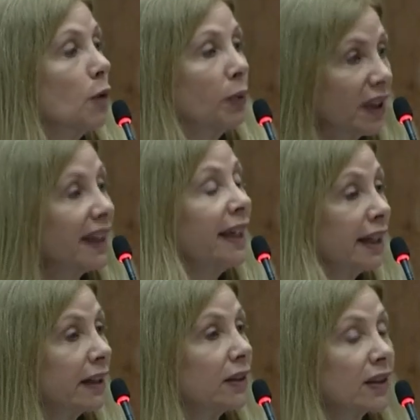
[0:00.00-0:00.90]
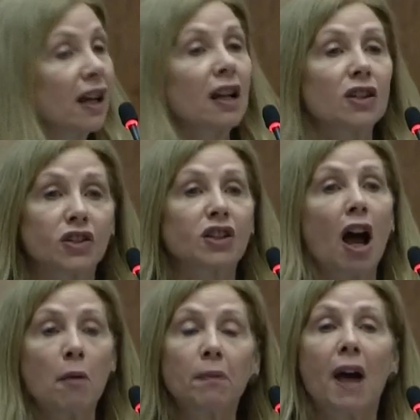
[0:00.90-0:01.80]
Please
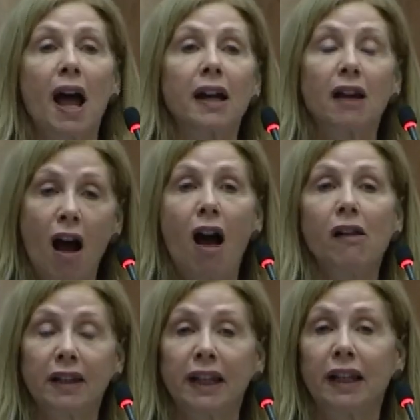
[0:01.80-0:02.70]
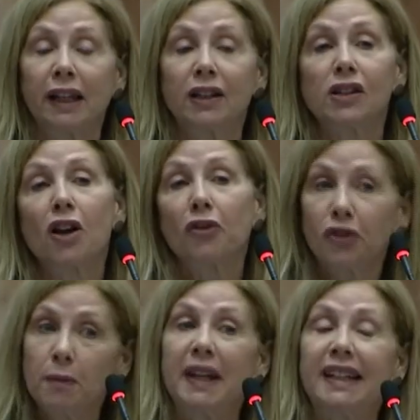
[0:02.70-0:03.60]
stop my colleagues
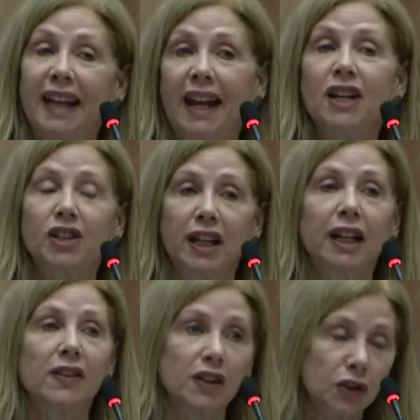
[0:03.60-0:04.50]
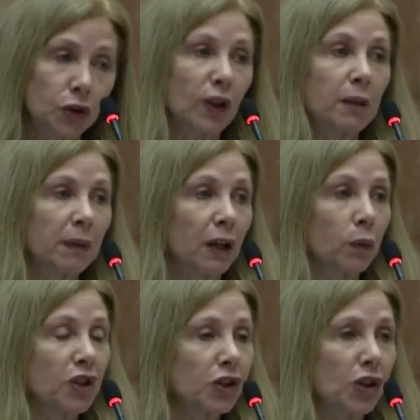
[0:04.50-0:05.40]
from engaging in this treatment,
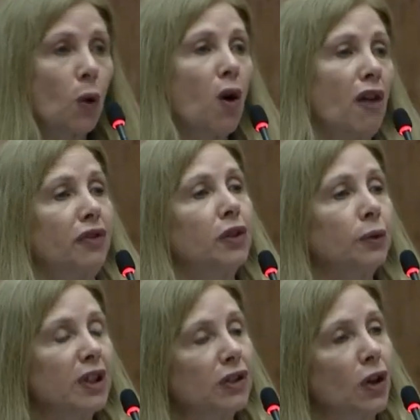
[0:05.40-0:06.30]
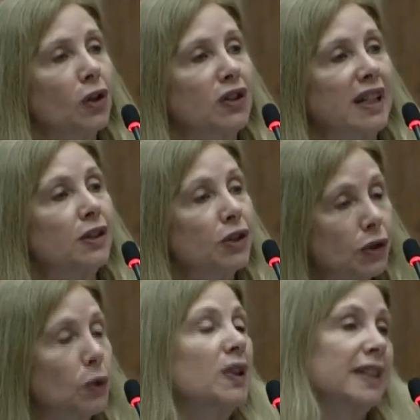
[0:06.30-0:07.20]
which so often results in
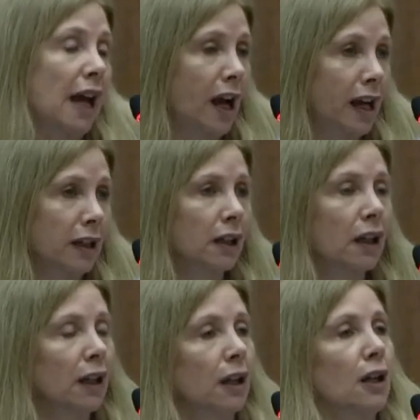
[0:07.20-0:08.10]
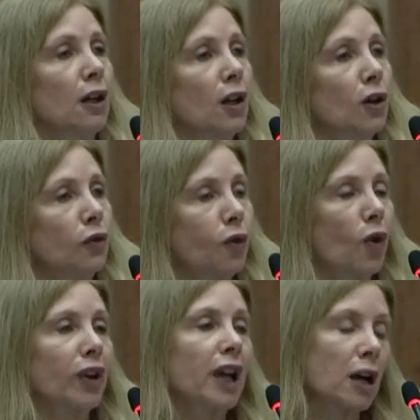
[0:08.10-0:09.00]
suicide
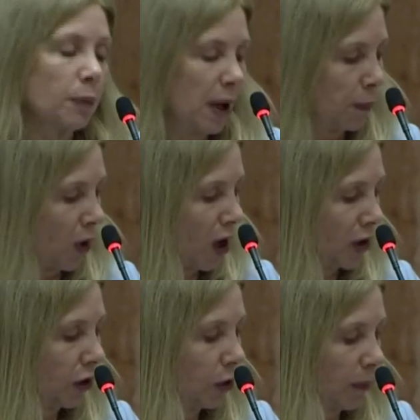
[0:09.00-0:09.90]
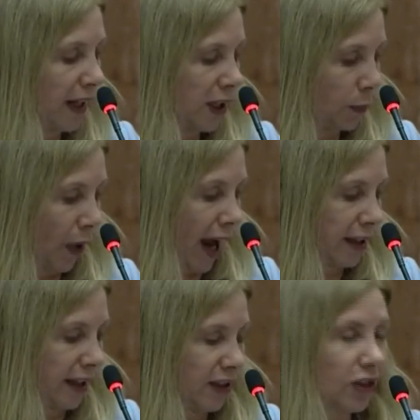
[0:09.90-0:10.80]
for young people on whom it is
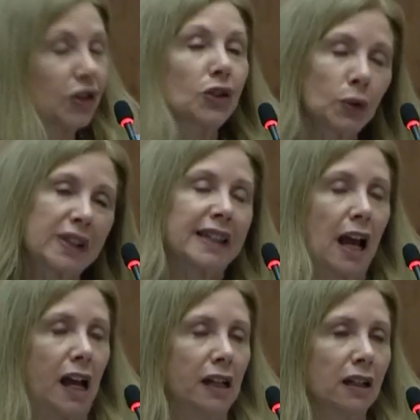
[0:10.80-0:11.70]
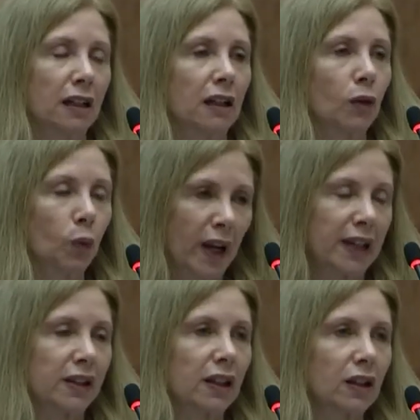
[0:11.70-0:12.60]
practiced. Suicide
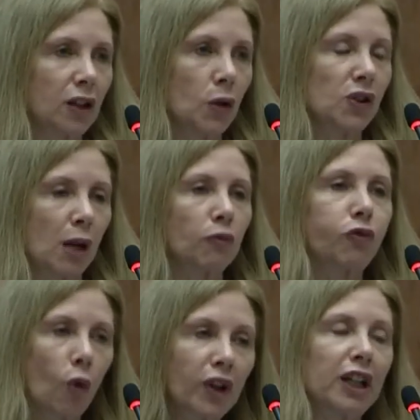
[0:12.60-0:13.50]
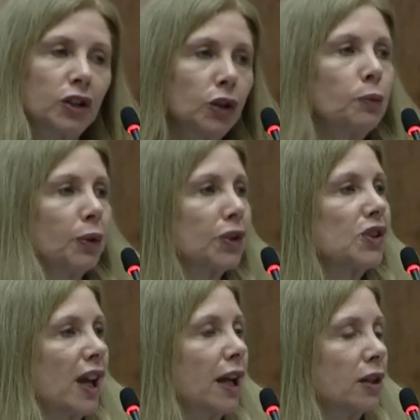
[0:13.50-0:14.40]
risk goes up
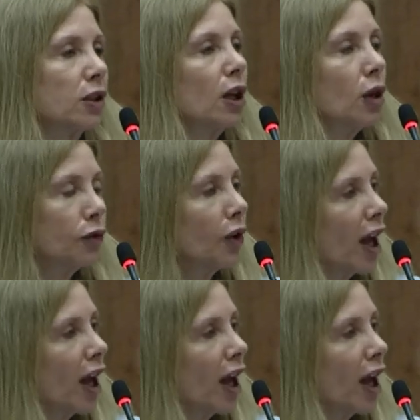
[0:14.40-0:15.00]
42% for